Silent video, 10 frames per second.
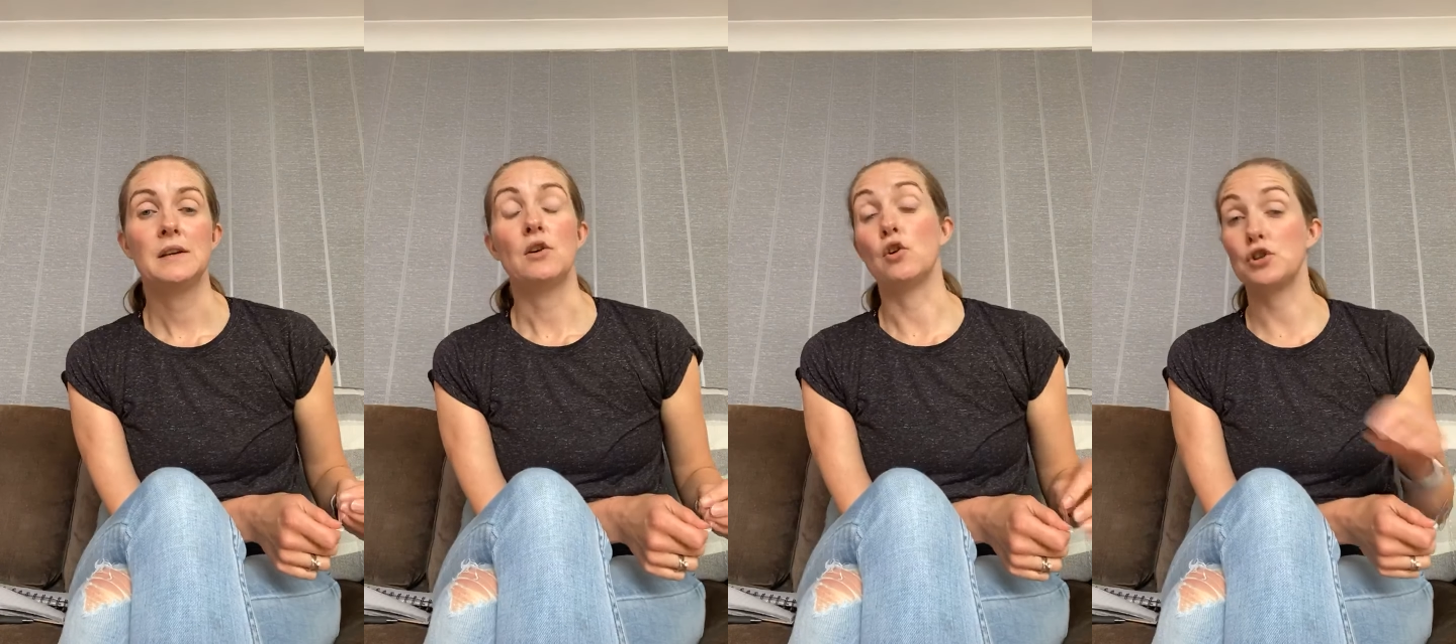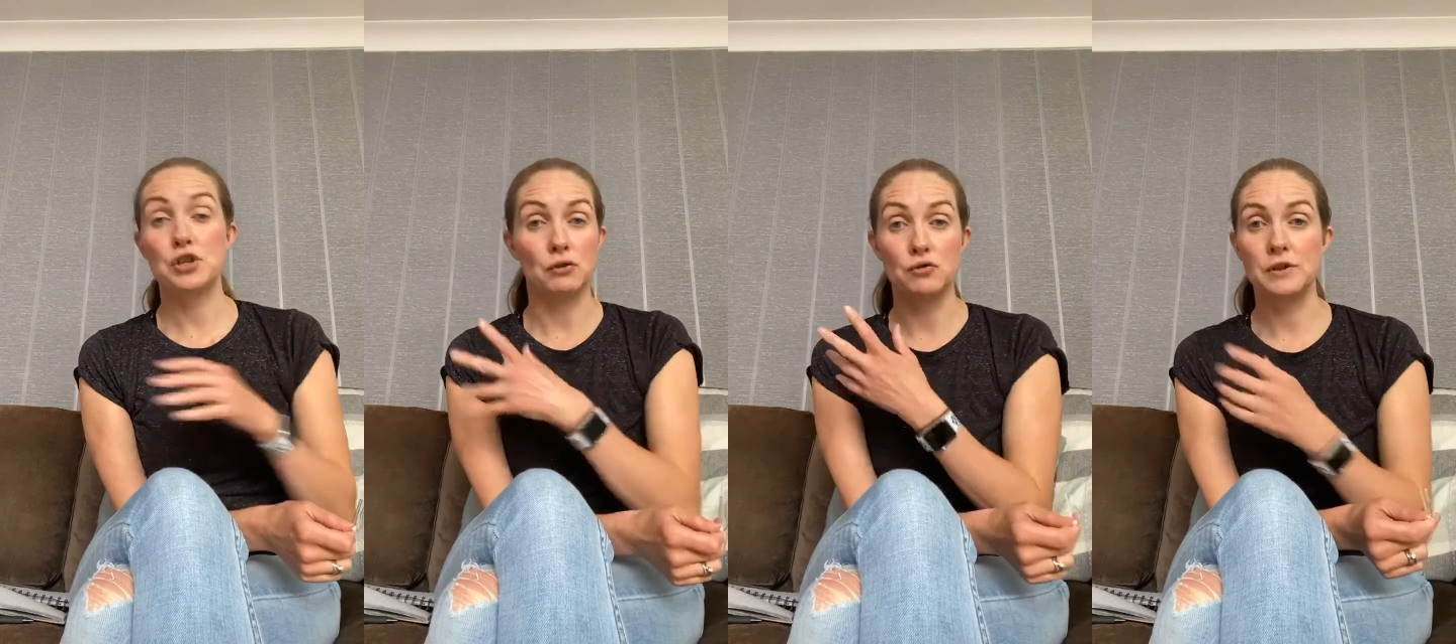or
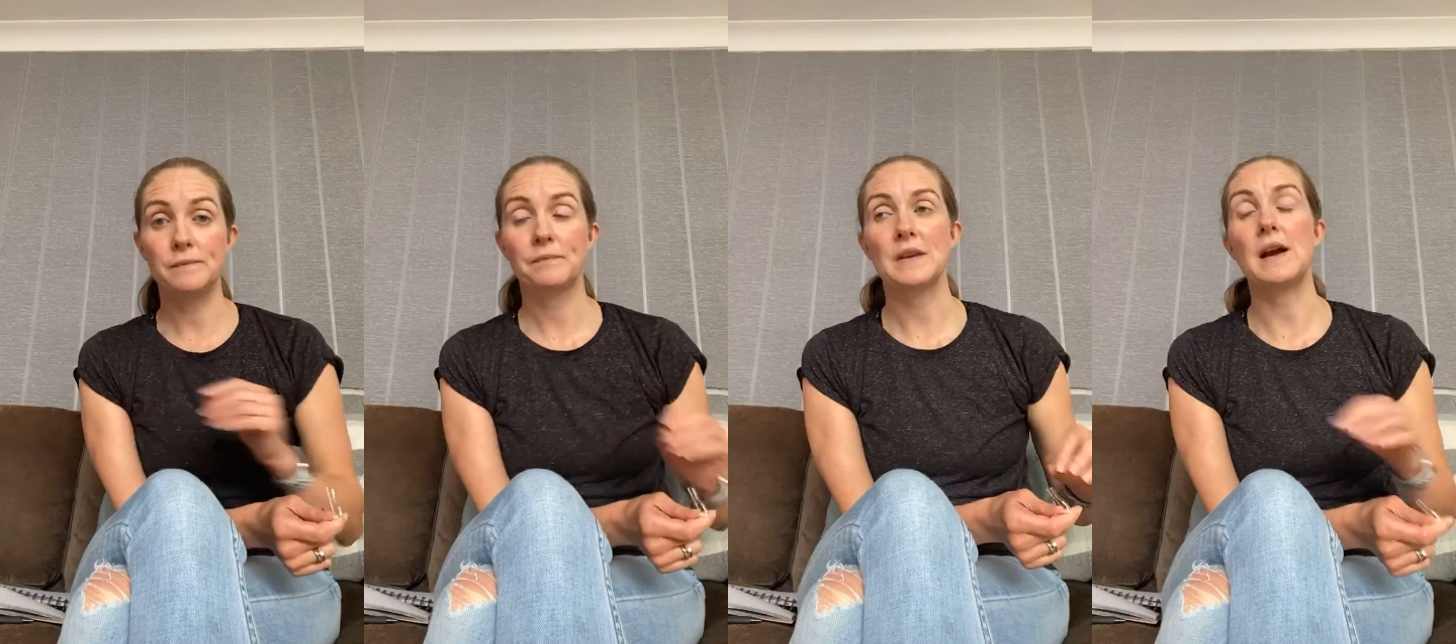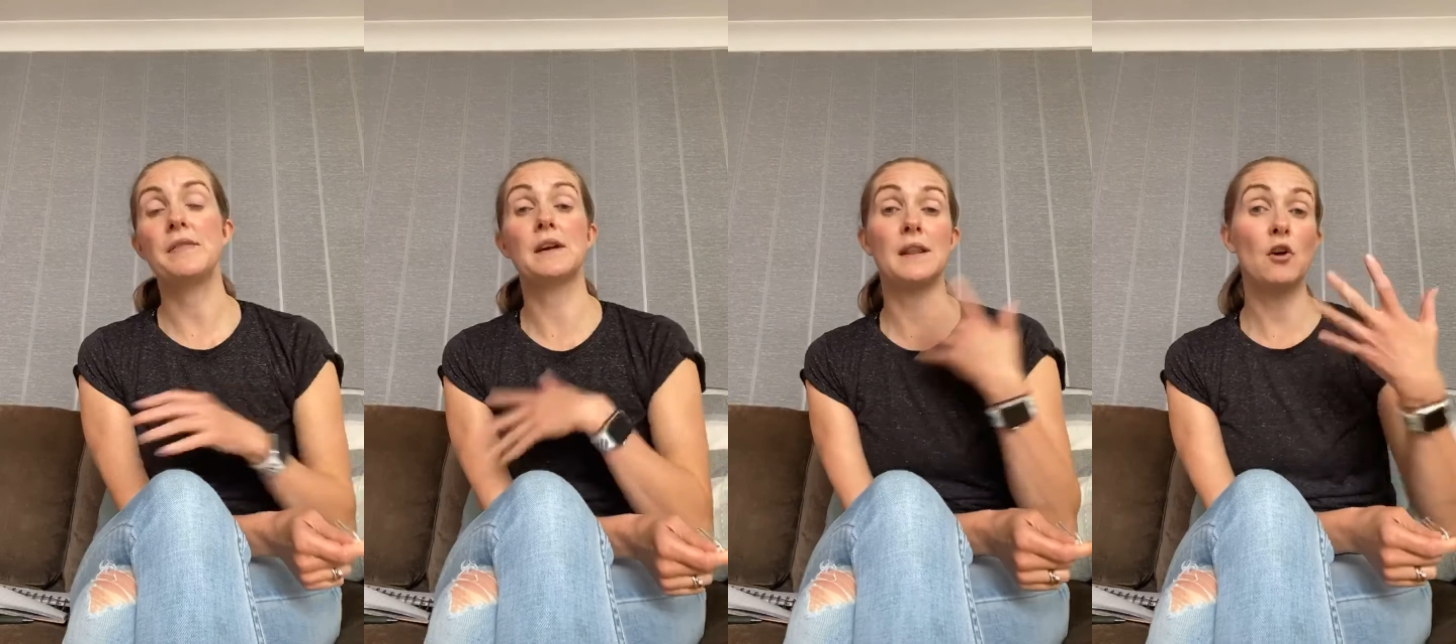children and
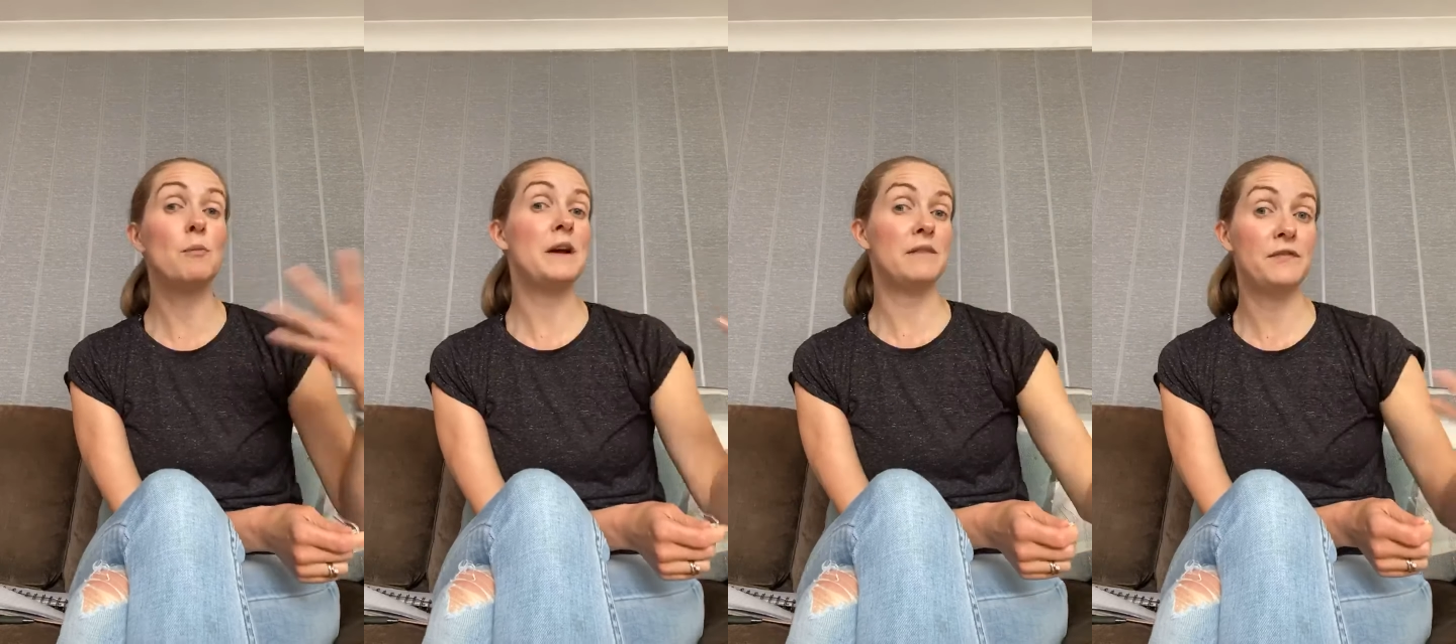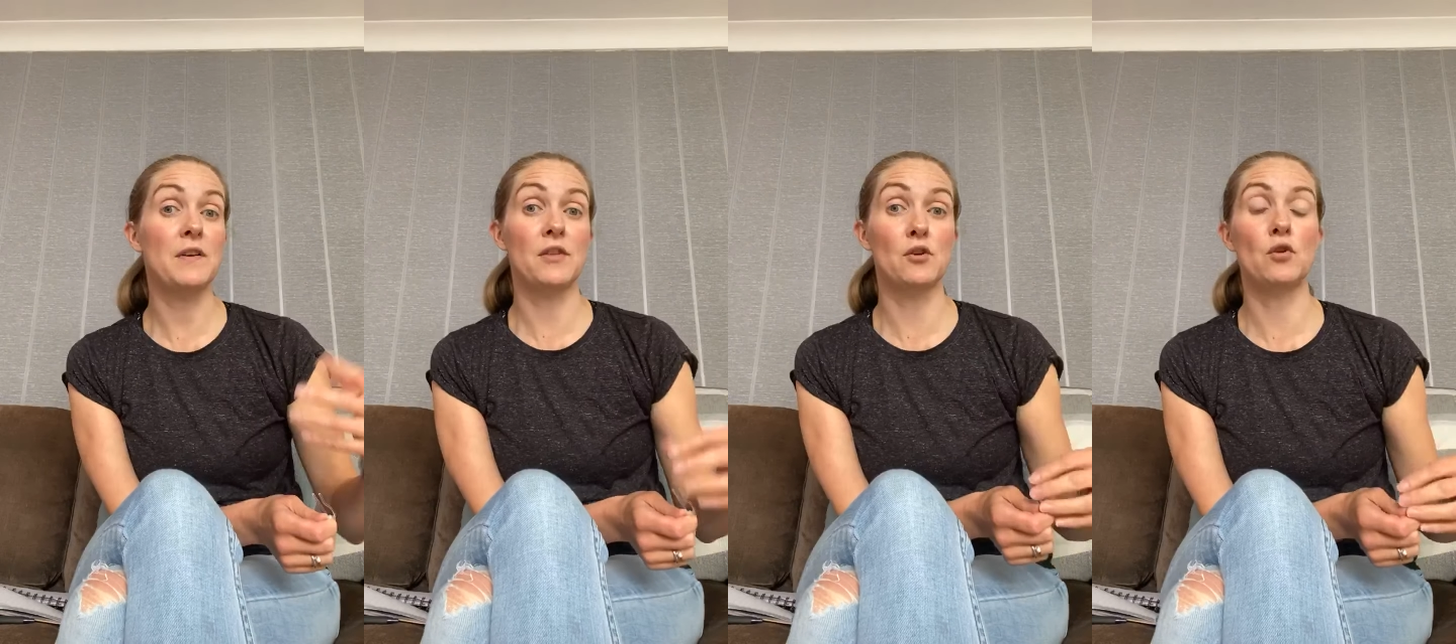they're a little bit
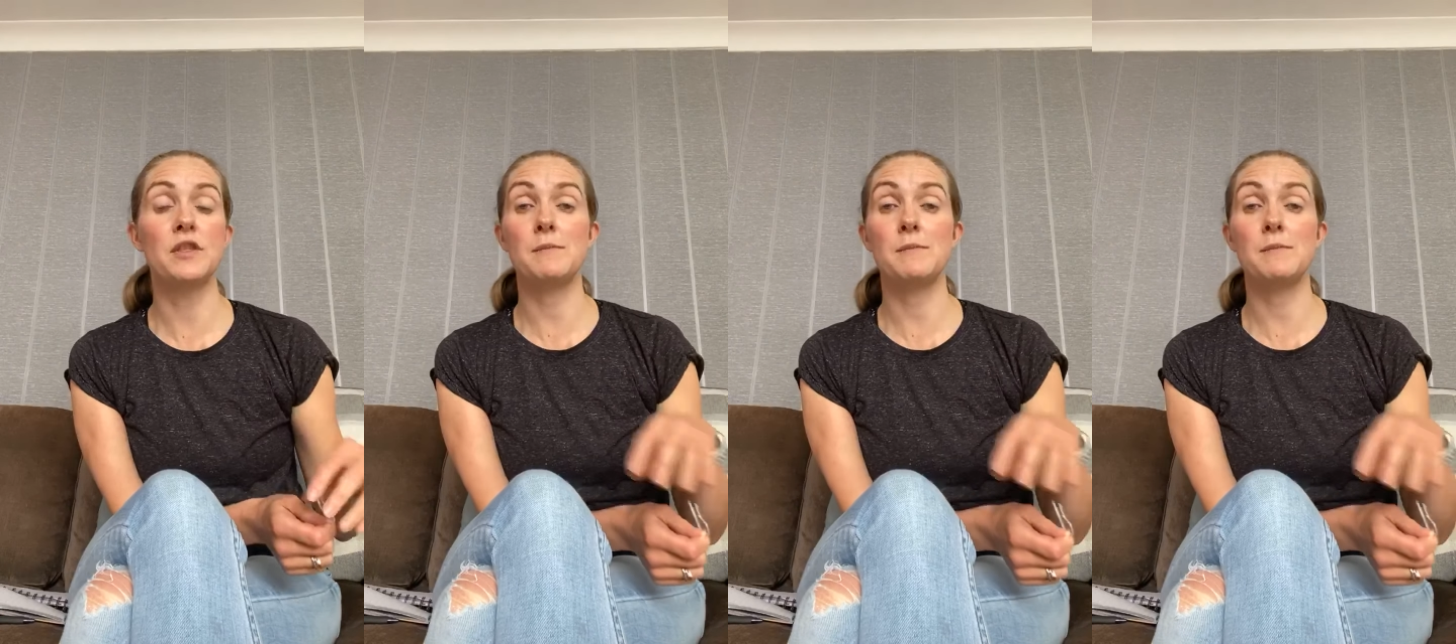further on,